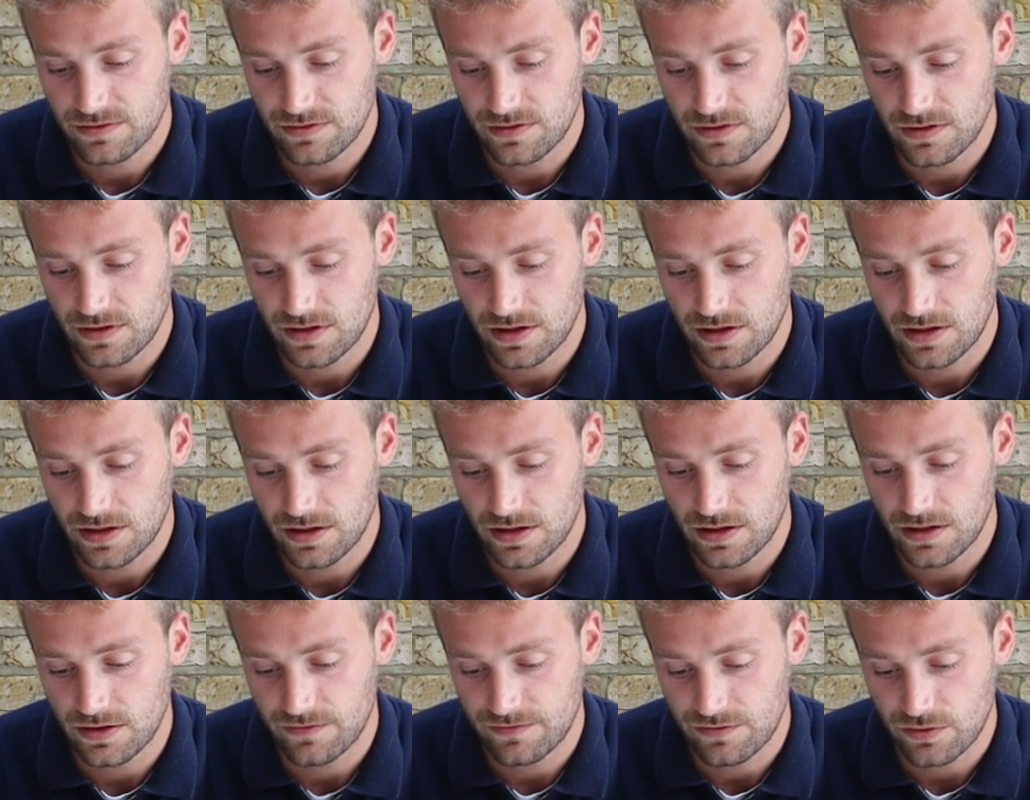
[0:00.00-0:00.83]

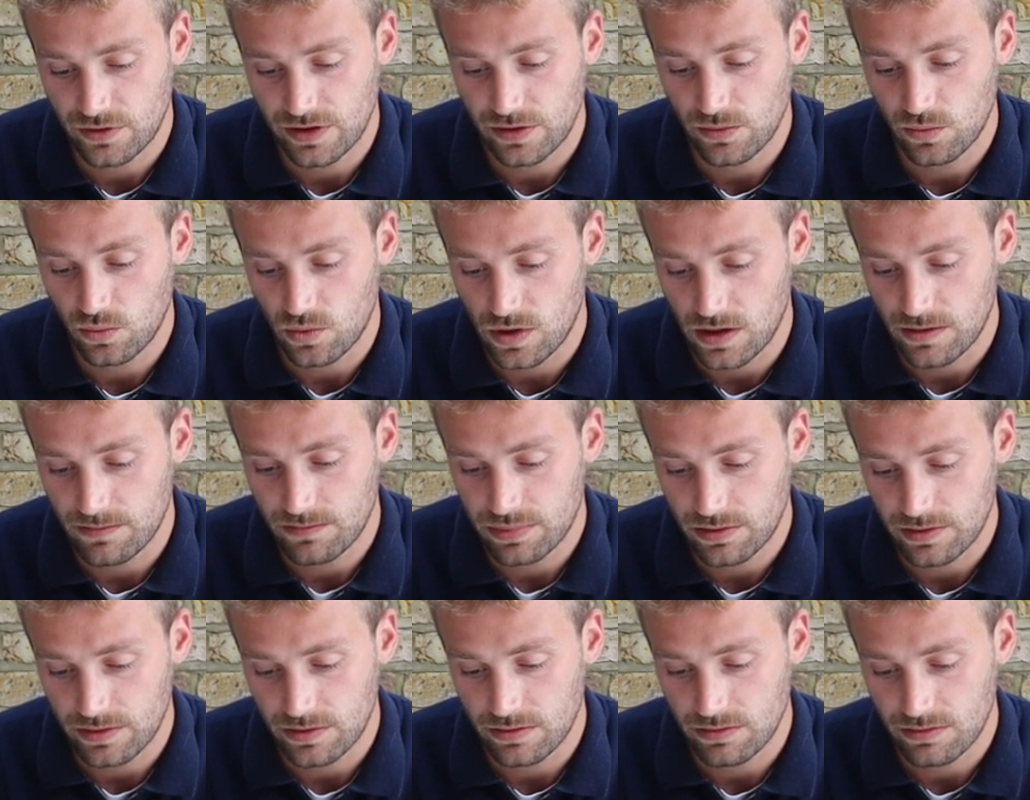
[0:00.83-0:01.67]
the forty-one
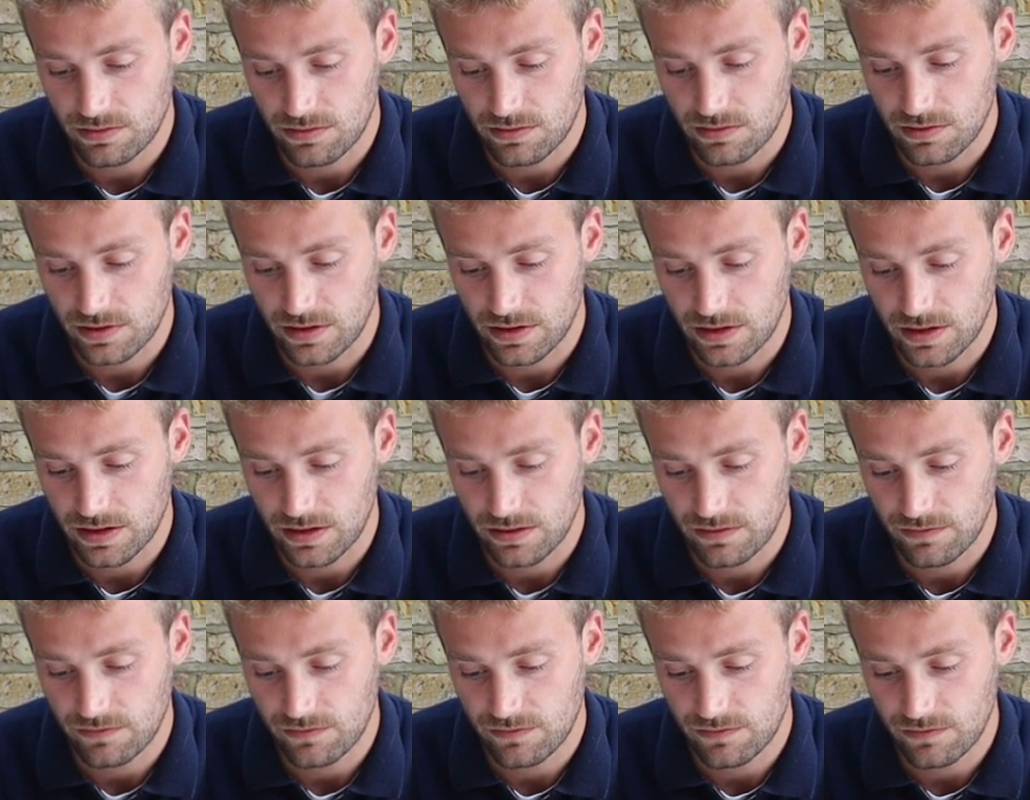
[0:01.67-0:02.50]
point
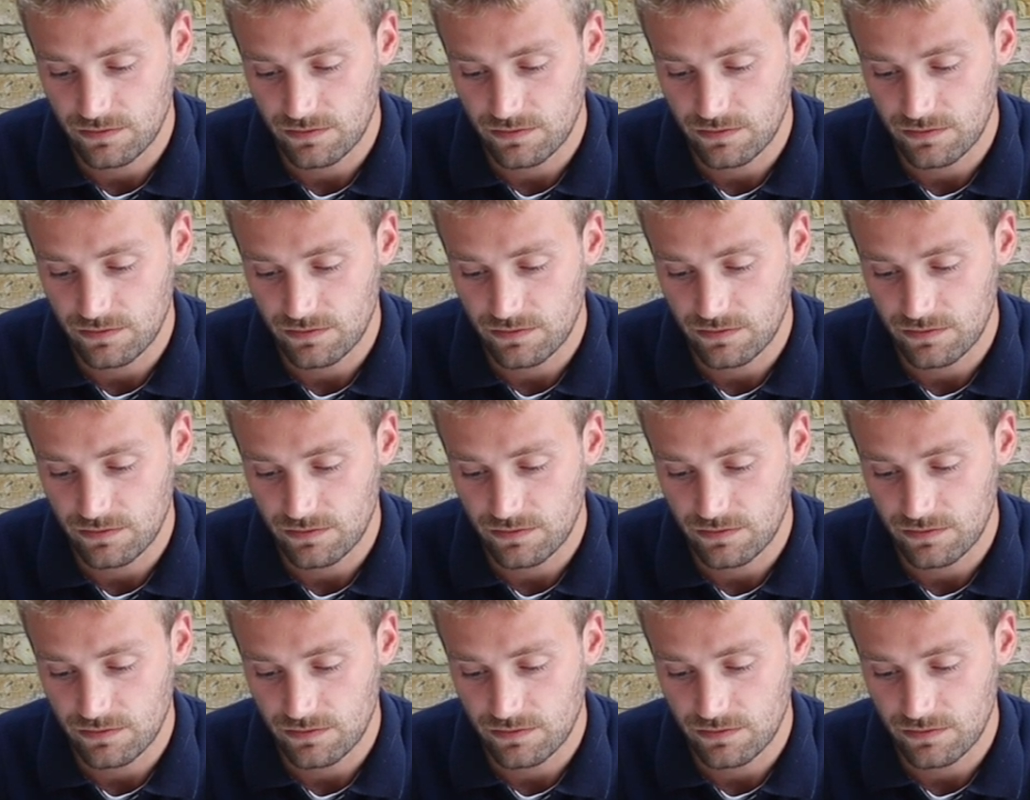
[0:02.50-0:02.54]
three,